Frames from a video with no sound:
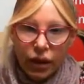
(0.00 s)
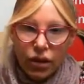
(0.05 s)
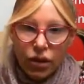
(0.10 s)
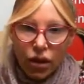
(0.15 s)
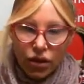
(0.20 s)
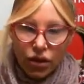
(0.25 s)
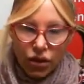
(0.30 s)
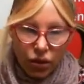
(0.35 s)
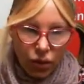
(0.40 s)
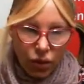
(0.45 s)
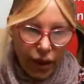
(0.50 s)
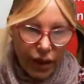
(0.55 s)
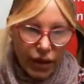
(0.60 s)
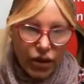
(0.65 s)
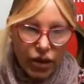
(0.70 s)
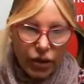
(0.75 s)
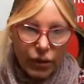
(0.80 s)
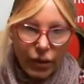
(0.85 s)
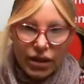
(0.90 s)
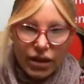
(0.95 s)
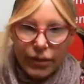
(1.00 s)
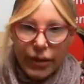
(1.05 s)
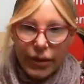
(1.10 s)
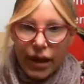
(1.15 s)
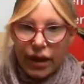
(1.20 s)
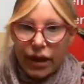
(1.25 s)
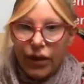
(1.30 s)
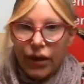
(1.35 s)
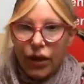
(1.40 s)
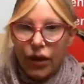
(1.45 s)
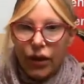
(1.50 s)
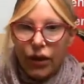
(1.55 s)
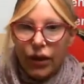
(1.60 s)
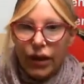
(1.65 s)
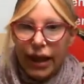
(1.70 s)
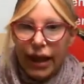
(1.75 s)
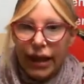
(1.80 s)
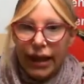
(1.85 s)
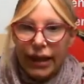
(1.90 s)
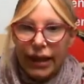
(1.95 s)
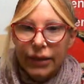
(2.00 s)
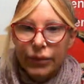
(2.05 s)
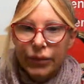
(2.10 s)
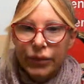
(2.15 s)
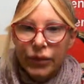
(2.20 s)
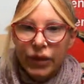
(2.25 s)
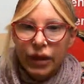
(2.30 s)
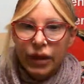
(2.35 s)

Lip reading: Not to worry too much about it though, okay?